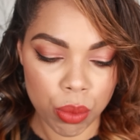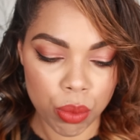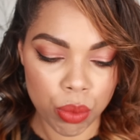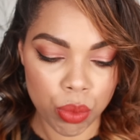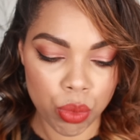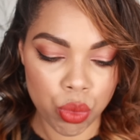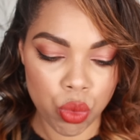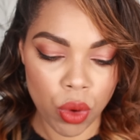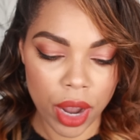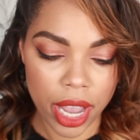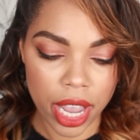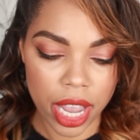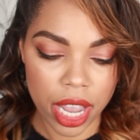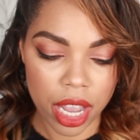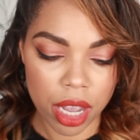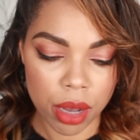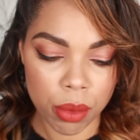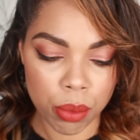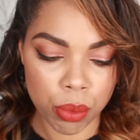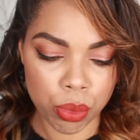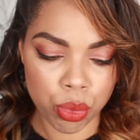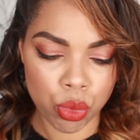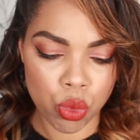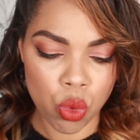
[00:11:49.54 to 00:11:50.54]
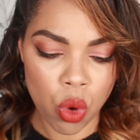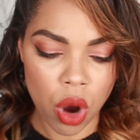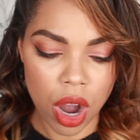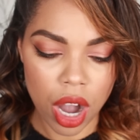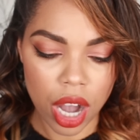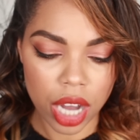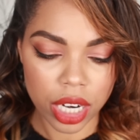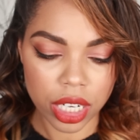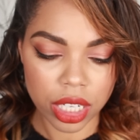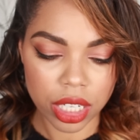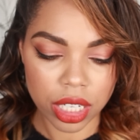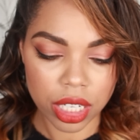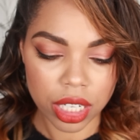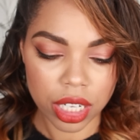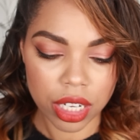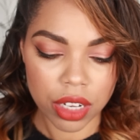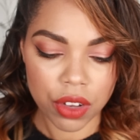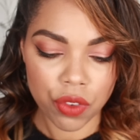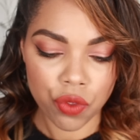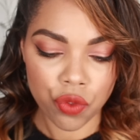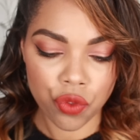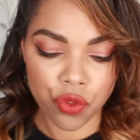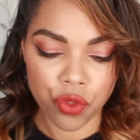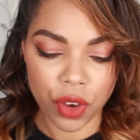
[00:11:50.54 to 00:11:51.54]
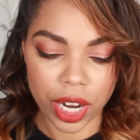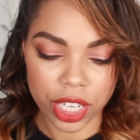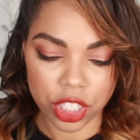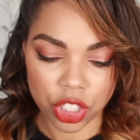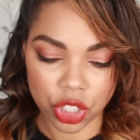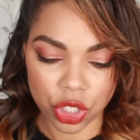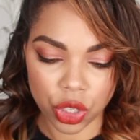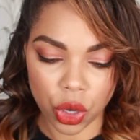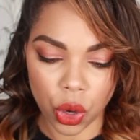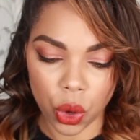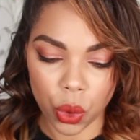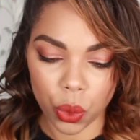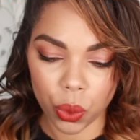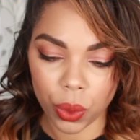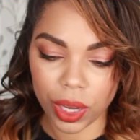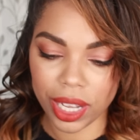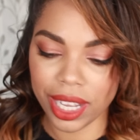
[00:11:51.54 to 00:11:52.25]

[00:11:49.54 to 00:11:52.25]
Buon Fresco.